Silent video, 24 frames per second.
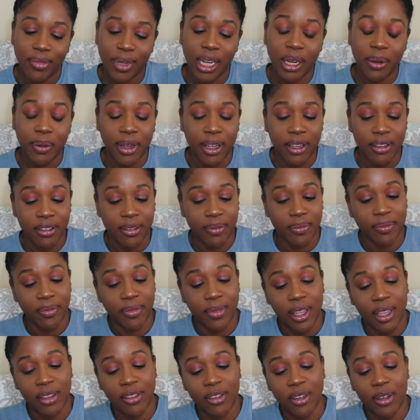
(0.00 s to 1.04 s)
Anyways,
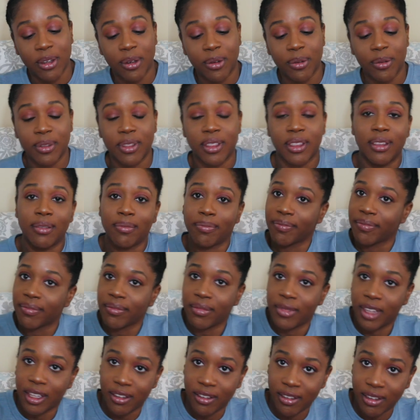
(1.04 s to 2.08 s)
so
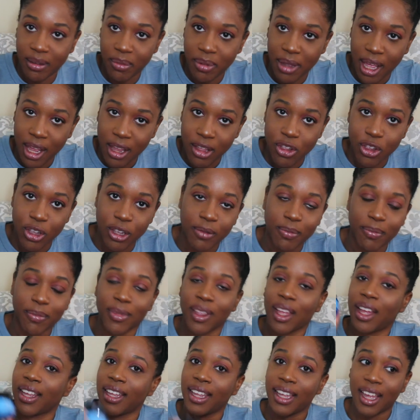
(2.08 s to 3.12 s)
this is the packaging.
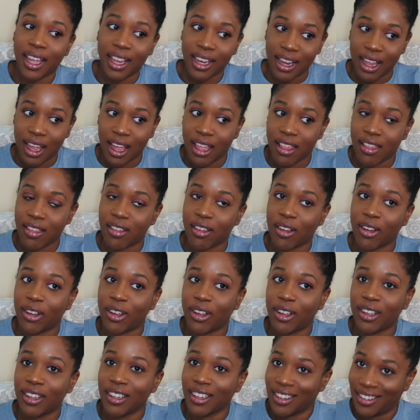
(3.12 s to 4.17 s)
Again, I
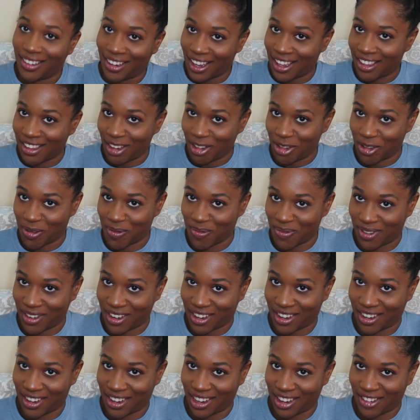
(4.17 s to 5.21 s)
saw Casey Holmes
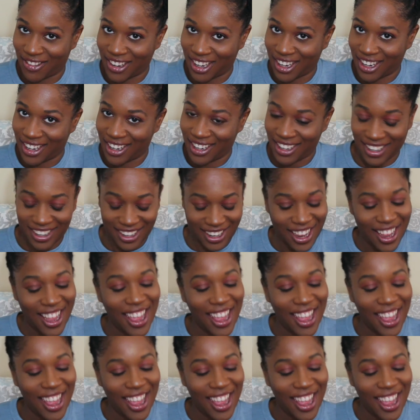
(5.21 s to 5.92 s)
talking about it.